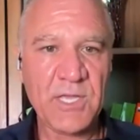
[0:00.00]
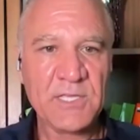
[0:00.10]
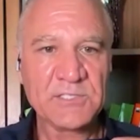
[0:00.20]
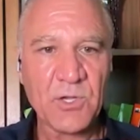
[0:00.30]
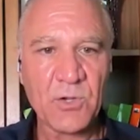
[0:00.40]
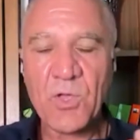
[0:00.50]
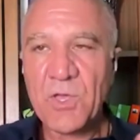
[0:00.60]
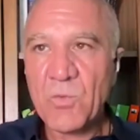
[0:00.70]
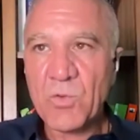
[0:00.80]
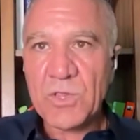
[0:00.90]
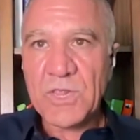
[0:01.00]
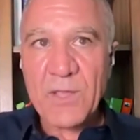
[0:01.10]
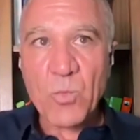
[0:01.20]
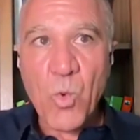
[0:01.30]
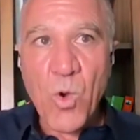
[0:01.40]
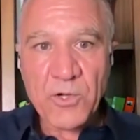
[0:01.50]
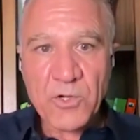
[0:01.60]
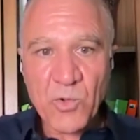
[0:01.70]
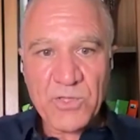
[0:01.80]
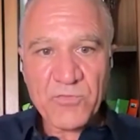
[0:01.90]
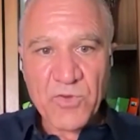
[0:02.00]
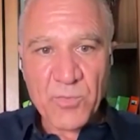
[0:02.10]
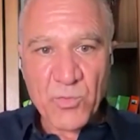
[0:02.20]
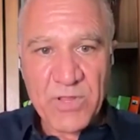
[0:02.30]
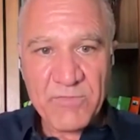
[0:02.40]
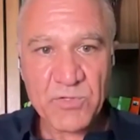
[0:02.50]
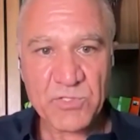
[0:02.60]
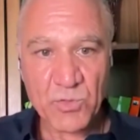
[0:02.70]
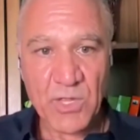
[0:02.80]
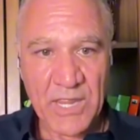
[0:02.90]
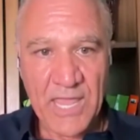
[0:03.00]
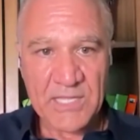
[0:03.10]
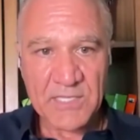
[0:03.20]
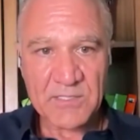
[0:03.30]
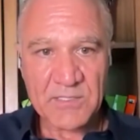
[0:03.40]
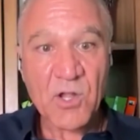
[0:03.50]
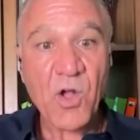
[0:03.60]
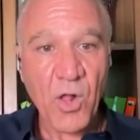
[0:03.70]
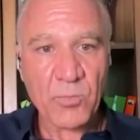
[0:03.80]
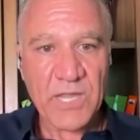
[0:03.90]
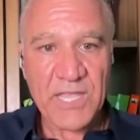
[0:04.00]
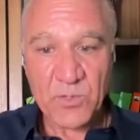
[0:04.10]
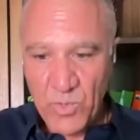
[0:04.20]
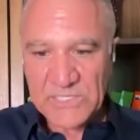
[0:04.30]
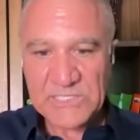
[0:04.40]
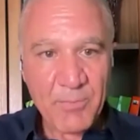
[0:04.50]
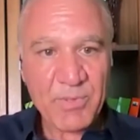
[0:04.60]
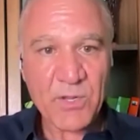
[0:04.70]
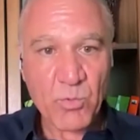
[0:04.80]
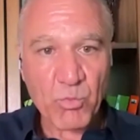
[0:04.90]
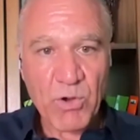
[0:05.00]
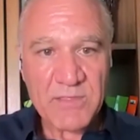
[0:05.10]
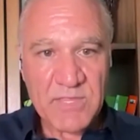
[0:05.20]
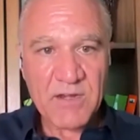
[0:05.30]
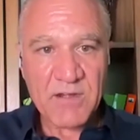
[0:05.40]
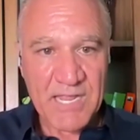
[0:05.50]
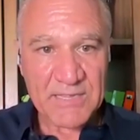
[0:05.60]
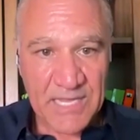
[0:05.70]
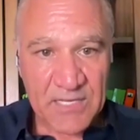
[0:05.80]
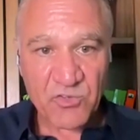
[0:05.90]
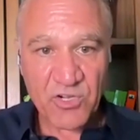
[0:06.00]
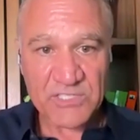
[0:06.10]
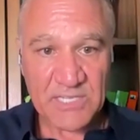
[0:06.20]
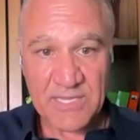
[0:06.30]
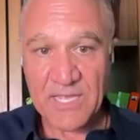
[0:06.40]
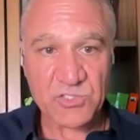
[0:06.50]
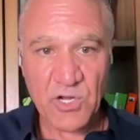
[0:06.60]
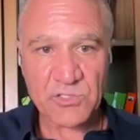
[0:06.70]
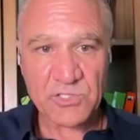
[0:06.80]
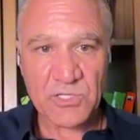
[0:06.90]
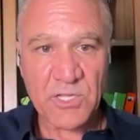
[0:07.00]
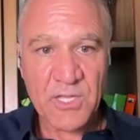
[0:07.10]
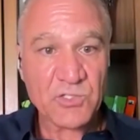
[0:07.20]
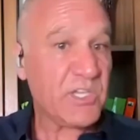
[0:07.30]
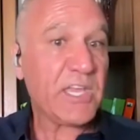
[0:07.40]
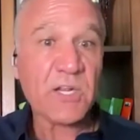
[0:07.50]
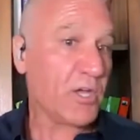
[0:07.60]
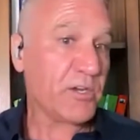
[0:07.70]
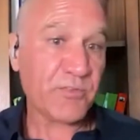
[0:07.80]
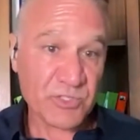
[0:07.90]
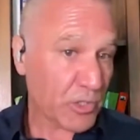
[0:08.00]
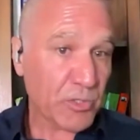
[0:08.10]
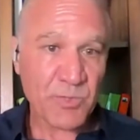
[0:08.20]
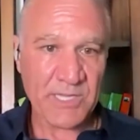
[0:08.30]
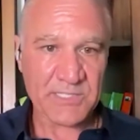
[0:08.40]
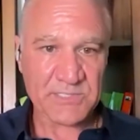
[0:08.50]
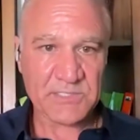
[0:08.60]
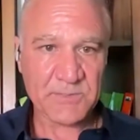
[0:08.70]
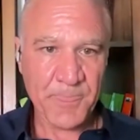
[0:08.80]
So like water going from a river to a lake, a calm lake, what is happening right there at the entrance at that junction? You get a lot of turbulence.